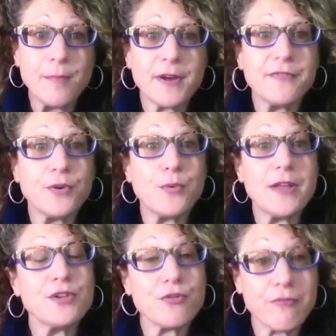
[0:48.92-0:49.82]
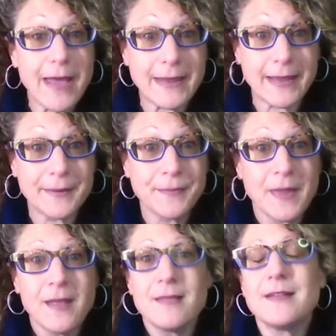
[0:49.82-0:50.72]
But for when you're ready,
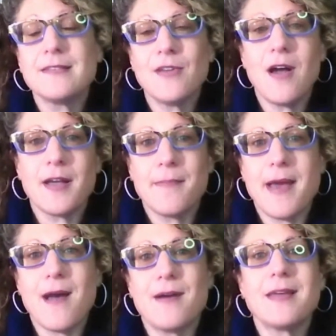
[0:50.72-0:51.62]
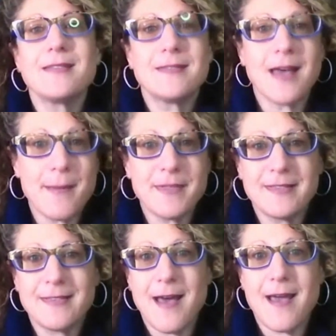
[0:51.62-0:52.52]
let's talk about diamond
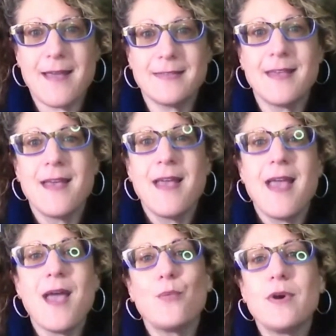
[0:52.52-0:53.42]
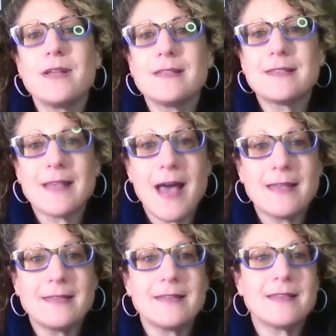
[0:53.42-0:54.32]
size and what
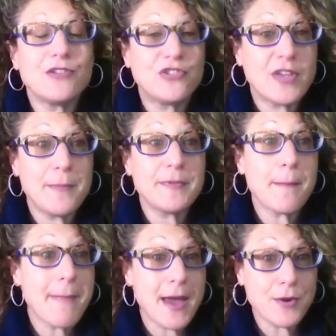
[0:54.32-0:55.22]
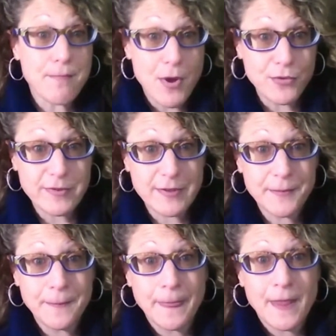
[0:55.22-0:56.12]
sizes and shapes matter most.
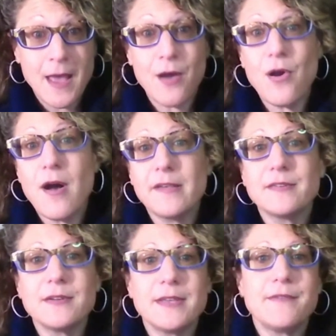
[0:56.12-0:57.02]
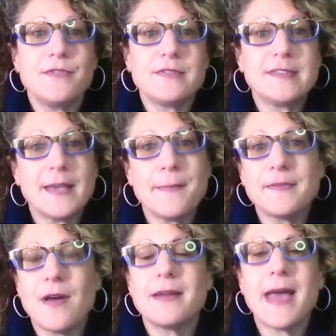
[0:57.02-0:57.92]
I'll also give you
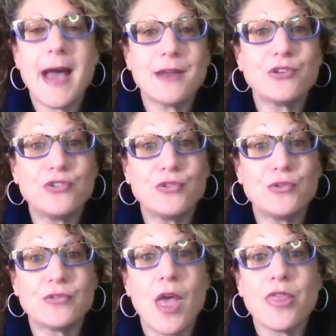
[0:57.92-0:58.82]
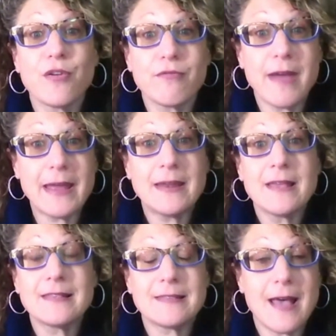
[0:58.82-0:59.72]
tips on how to choose the right
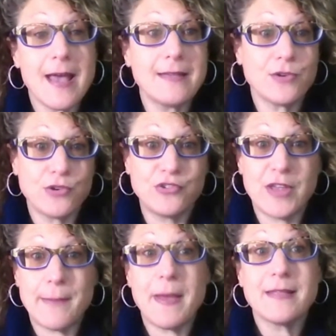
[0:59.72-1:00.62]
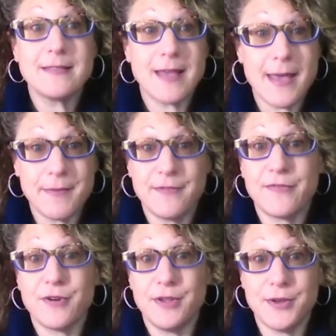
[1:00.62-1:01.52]
size or shape diamond
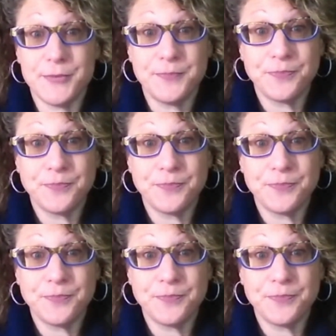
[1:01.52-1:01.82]
for you.